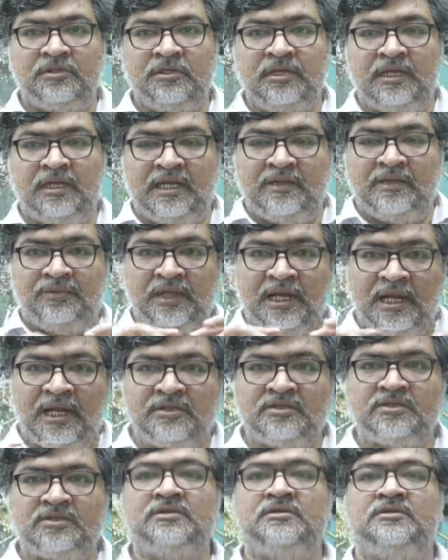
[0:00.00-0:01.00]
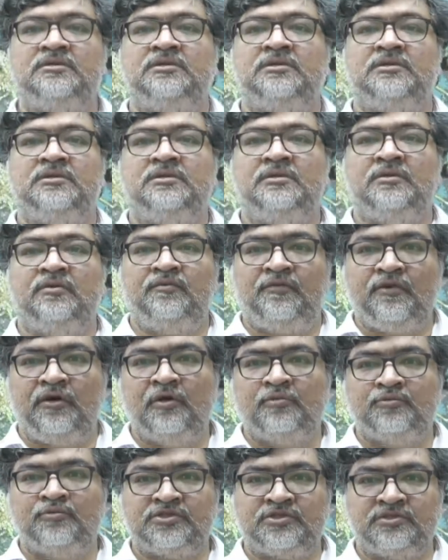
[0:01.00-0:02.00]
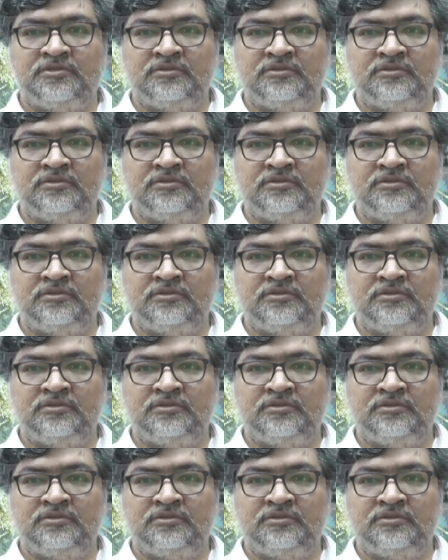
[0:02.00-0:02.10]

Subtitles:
and that forms